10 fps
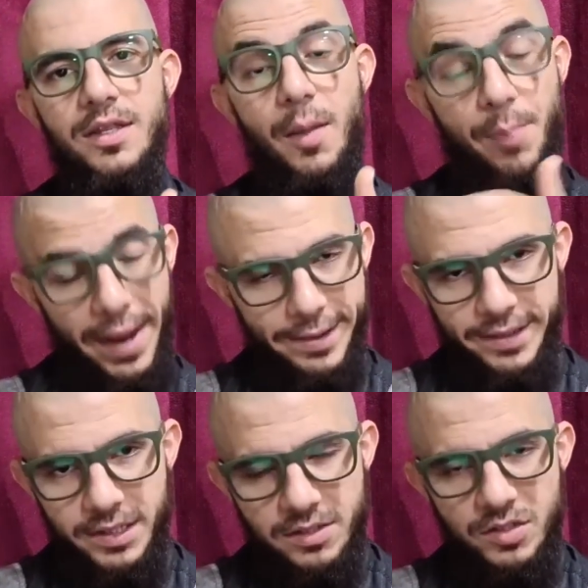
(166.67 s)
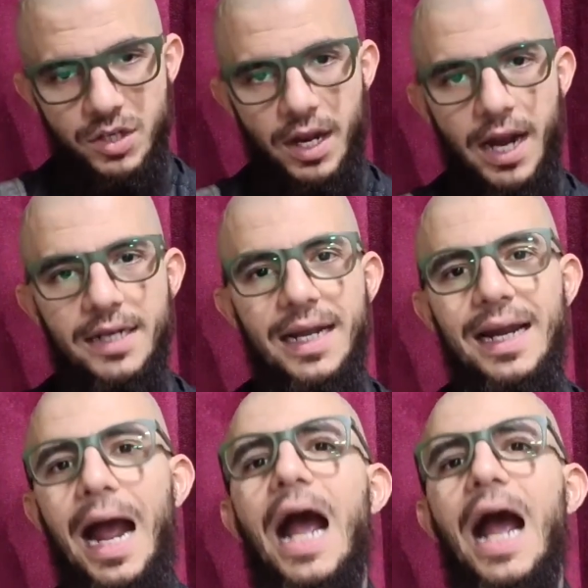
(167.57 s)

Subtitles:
the parents, and then